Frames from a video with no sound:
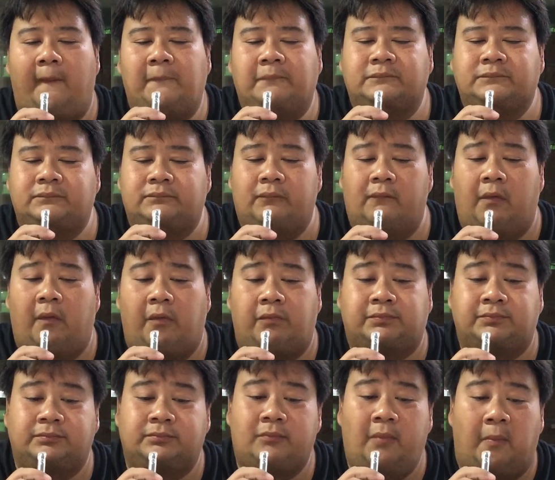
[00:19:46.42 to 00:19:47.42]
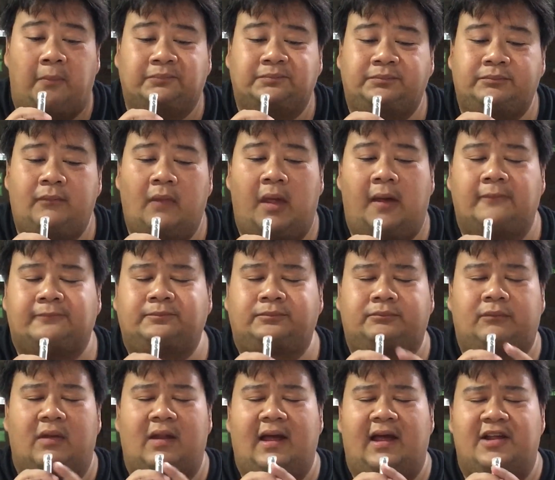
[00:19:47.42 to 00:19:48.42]
The
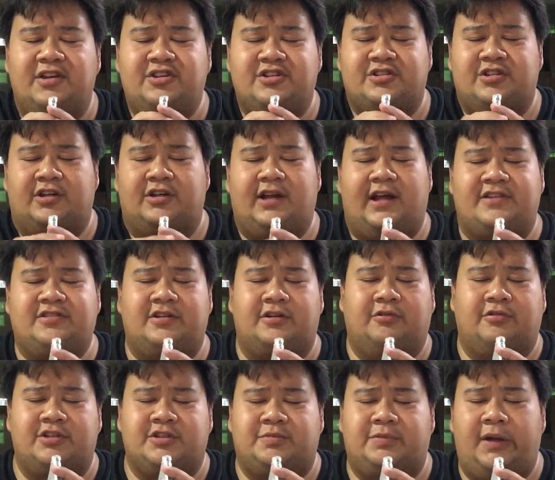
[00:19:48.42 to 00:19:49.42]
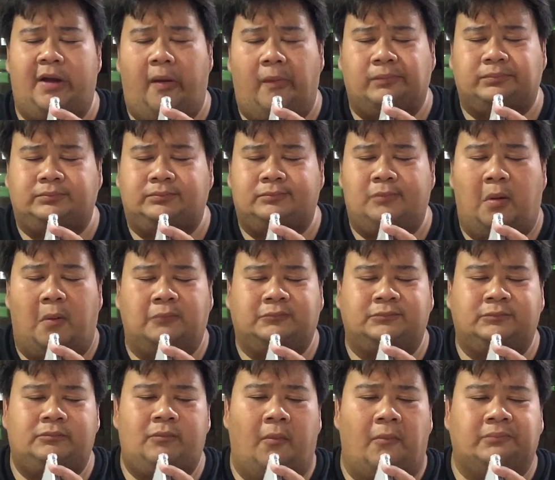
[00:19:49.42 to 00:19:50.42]
edges are nice and crispy.
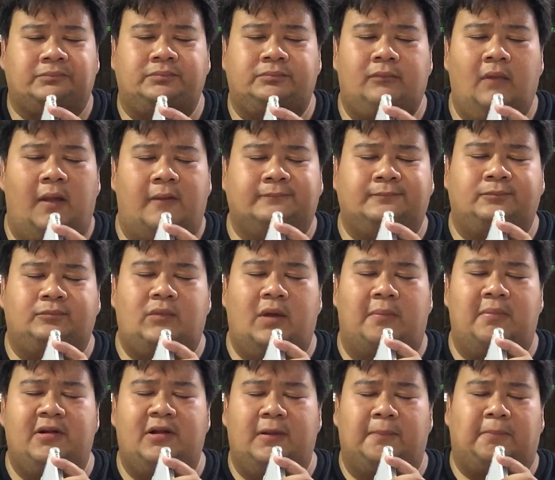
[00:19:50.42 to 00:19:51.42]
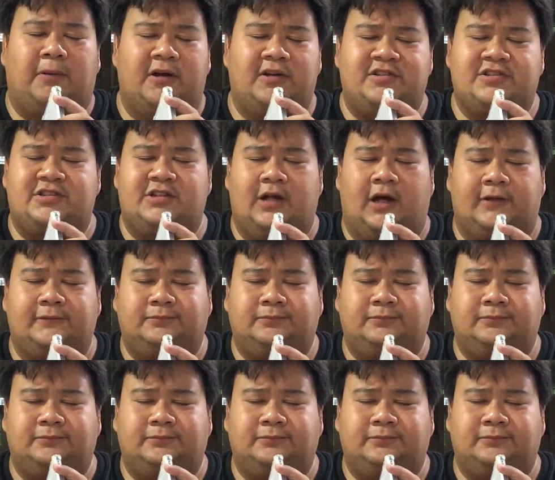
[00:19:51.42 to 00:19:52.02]
The middle part is not.